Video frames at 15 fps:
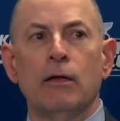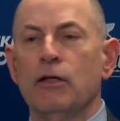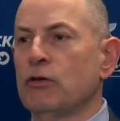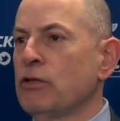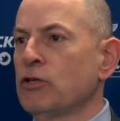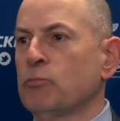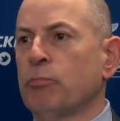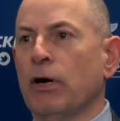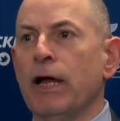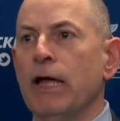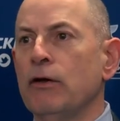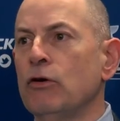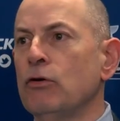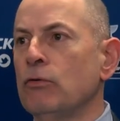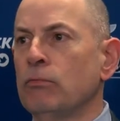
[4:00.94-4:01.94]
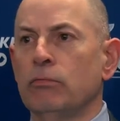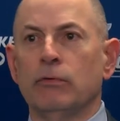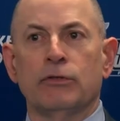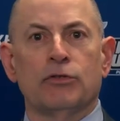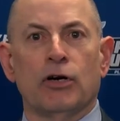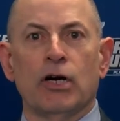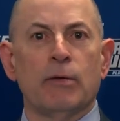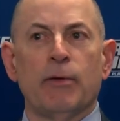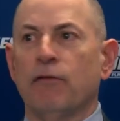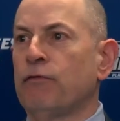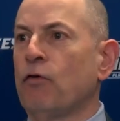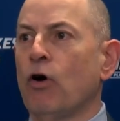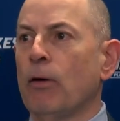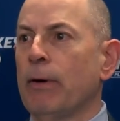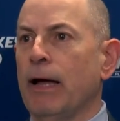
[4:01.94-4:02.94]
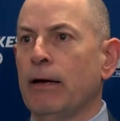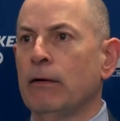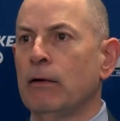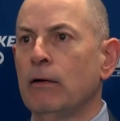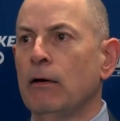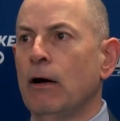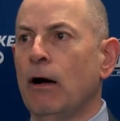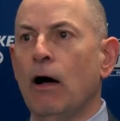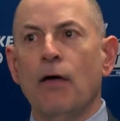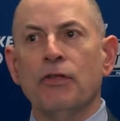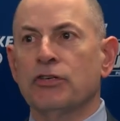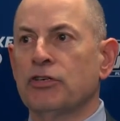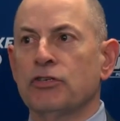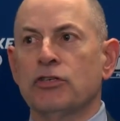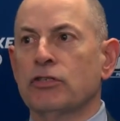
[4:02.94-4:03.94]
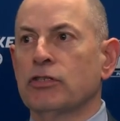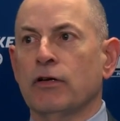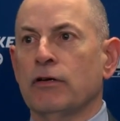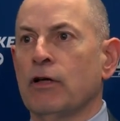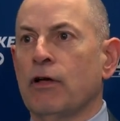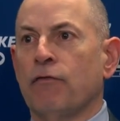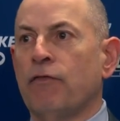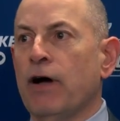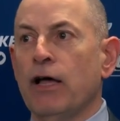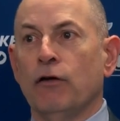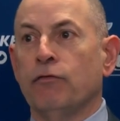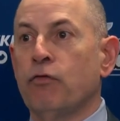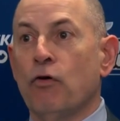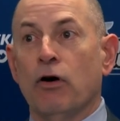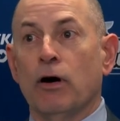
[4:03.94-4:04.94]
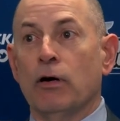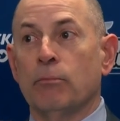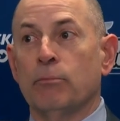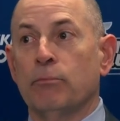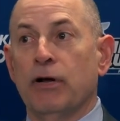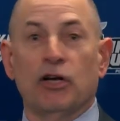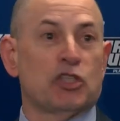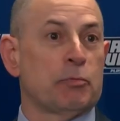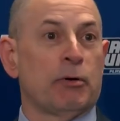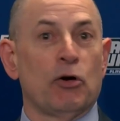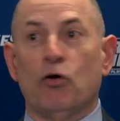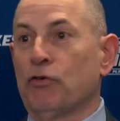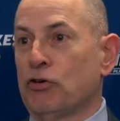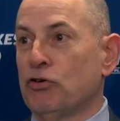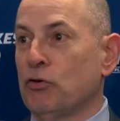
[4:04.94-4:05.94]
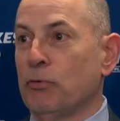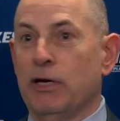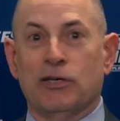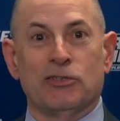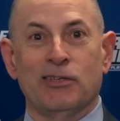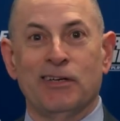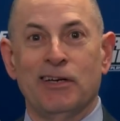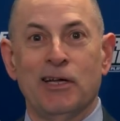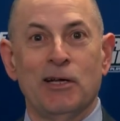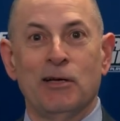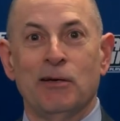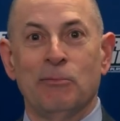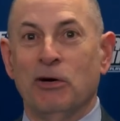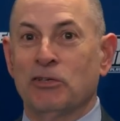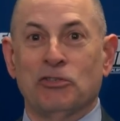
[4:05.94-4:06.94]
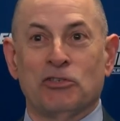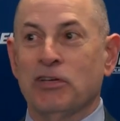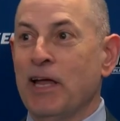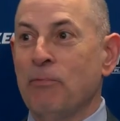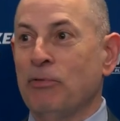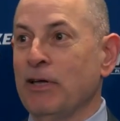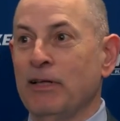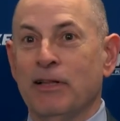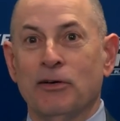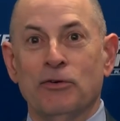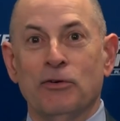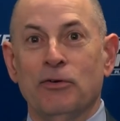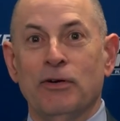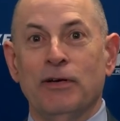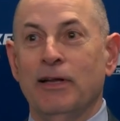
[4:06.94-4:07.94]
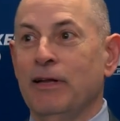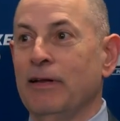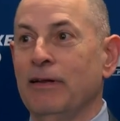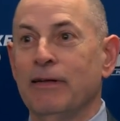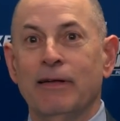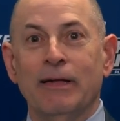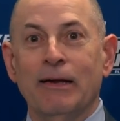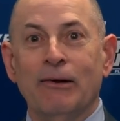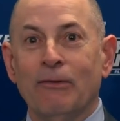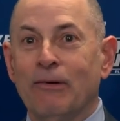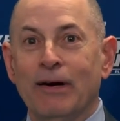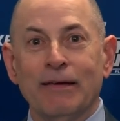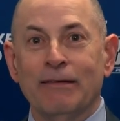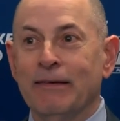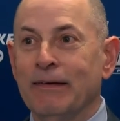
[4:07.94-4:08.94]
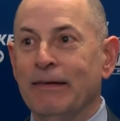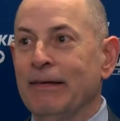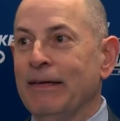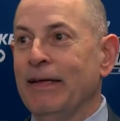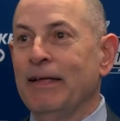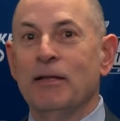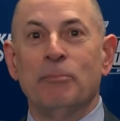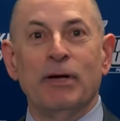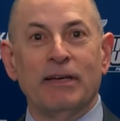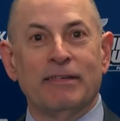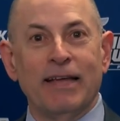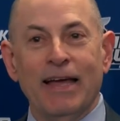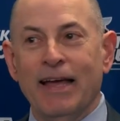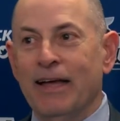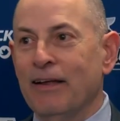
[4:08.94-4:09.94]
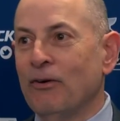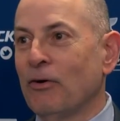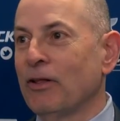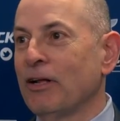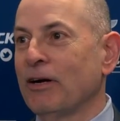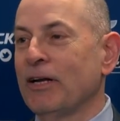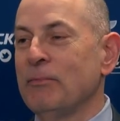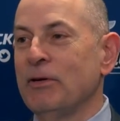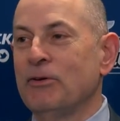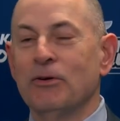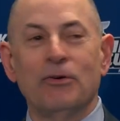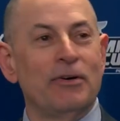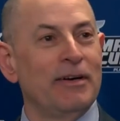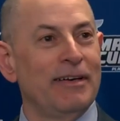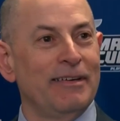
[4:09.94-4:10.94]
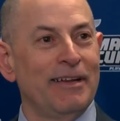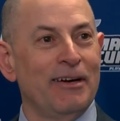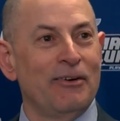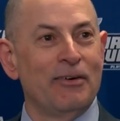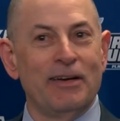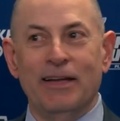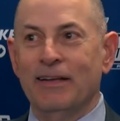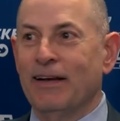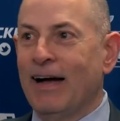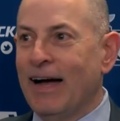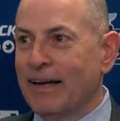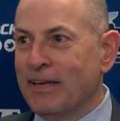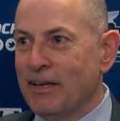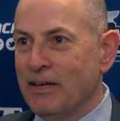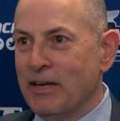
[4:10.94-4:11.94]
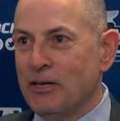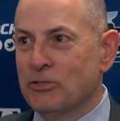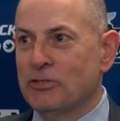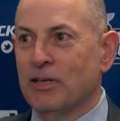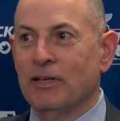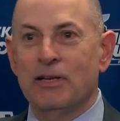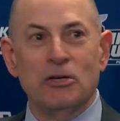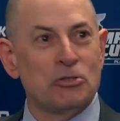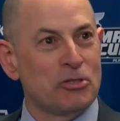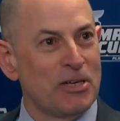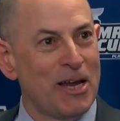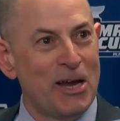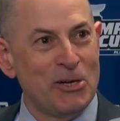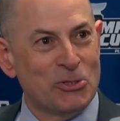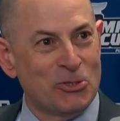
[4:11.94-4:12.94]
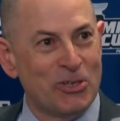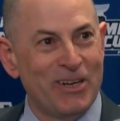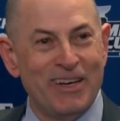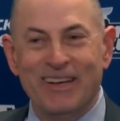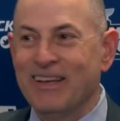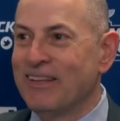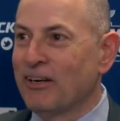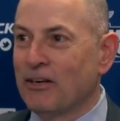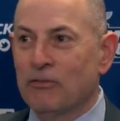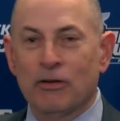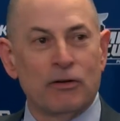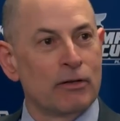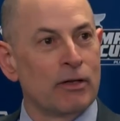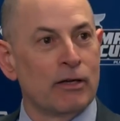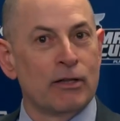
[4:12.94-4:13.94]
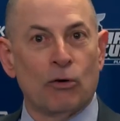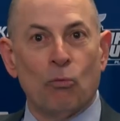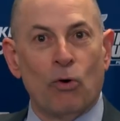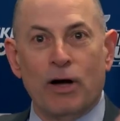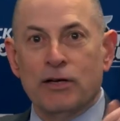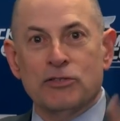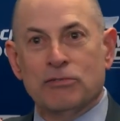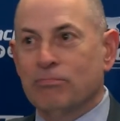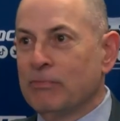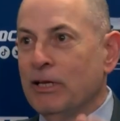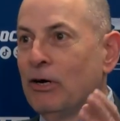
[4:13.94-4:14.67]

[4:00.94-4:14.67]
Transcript: new tournament format. All this is a Final Four, but it's spread over 2 weeks. But it's the same thing they're doing, you know what, in the Big Ten, or they're going to be doing, you know, in the Hockey East, in the ECAC. They're ones,